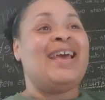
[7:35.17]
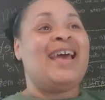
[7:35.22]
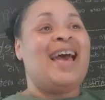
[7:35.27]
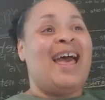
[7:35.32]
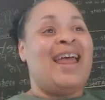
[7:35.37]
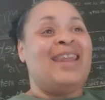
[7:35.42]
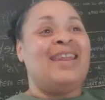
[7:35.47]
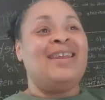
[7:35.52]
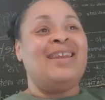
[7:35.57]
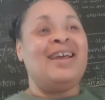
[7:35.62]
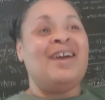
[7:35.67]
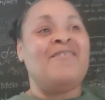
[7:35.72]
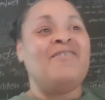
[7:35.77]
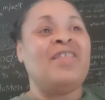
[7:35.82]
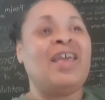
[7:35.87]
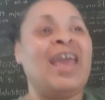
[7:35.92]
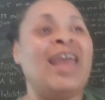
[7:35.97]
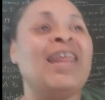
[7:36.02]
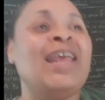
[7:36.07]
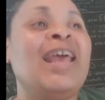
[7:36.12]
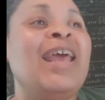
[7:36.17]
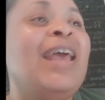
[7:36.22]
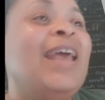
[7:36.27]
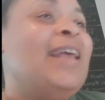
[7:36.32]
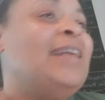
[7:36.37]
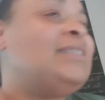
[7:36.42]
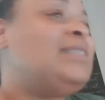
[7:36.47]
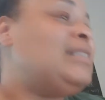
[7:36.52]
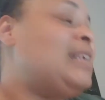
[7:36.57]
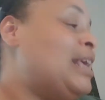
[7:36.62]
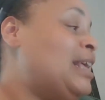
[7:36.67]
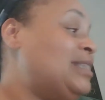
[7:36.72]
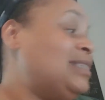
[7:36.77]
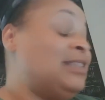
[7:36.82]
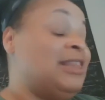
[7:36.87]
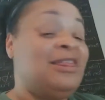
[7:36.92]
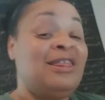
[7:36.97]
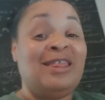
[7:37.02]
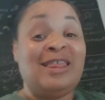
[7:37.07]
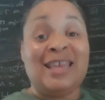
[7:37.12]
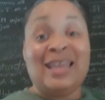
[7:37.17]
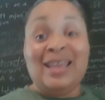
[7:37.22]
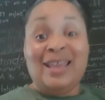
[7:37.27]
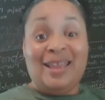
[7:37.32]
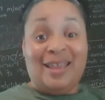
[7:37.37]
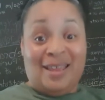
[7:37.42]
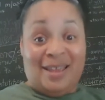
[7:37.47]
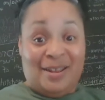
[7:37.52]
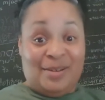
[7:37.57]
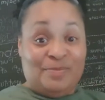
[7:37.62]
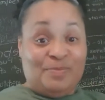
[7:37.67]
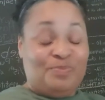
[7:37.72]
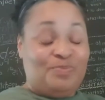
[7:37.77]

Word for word: I love that. It says, Then